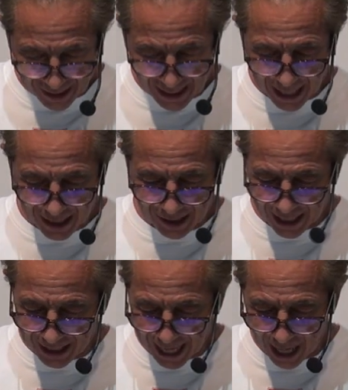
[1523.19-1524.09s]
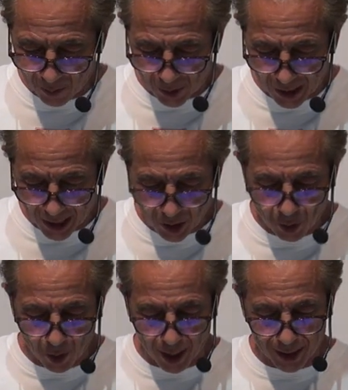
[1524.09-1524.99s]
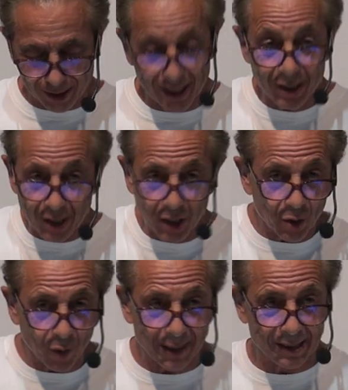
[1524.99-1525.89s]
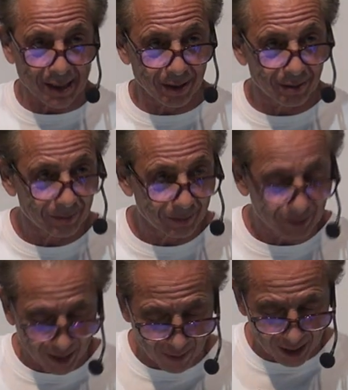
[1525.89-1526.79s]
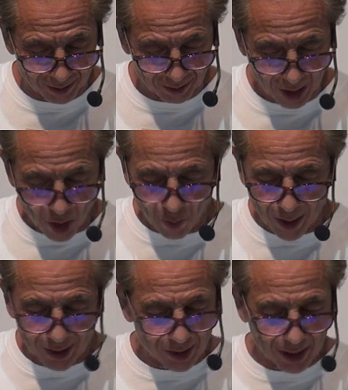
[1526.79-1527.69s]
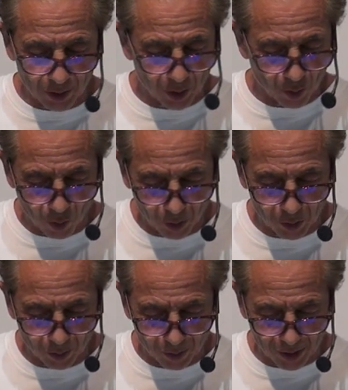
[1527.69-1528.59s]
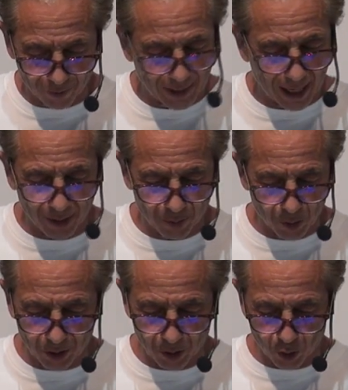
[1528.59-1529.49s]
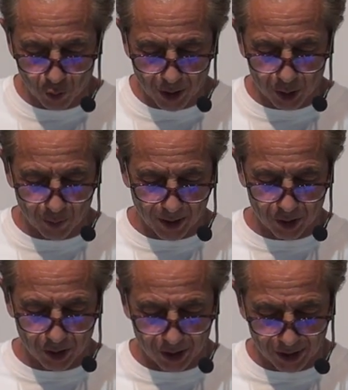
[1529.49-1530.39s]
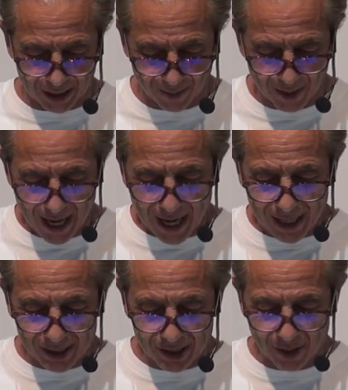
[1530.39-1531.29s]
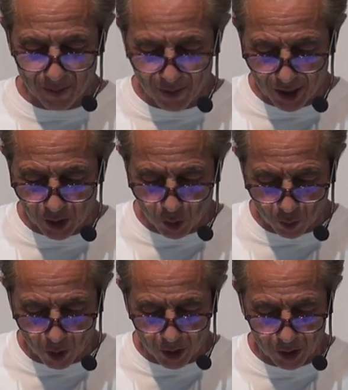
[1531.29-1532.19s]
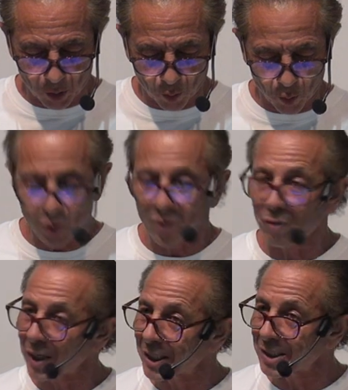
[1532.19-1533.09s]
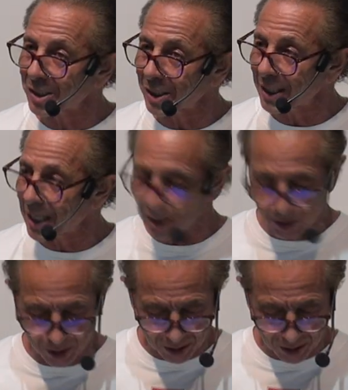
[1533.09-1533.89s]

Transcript: That is, that God was in Christ in the anointing, amen, reconciling the world to himself, not imputing their trespasses to them, and has committed to us the word of reconciliation.